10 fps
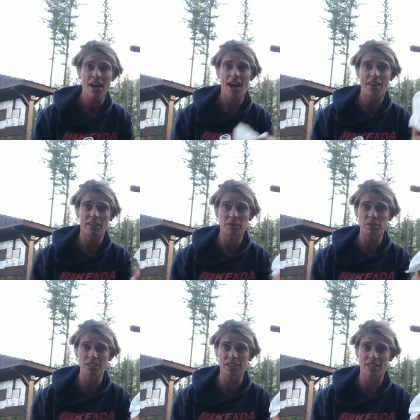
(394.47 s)
and then I'm
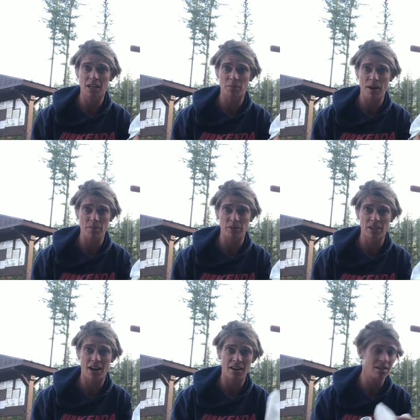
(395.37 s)
just gonna take a paper
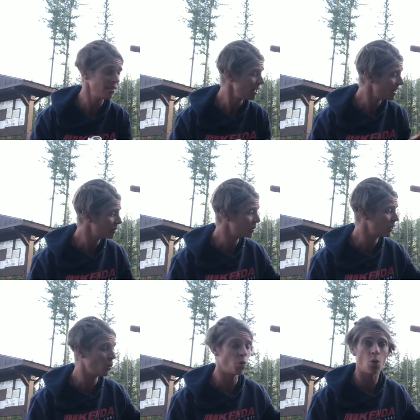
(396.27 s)
towel and I'm
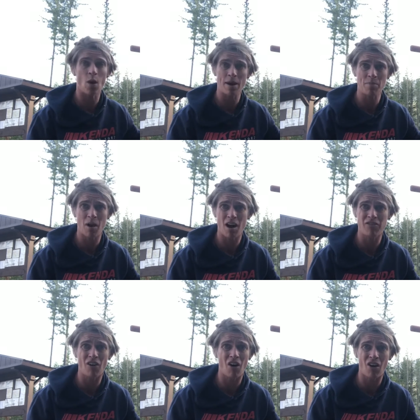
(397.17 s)
gonna wipe
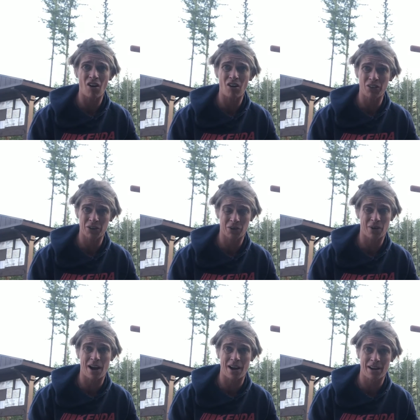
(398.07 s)
off all the
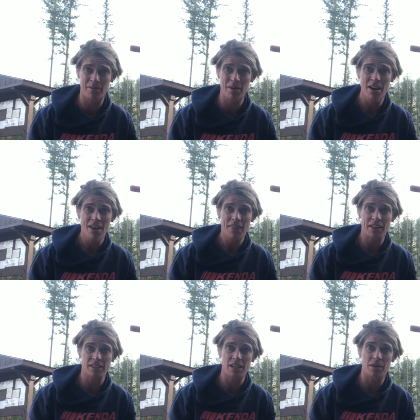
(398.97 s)
grime
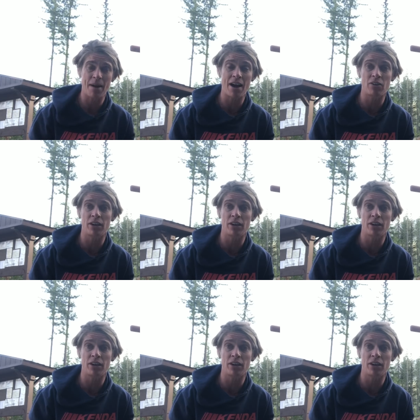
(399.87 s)
that's come out,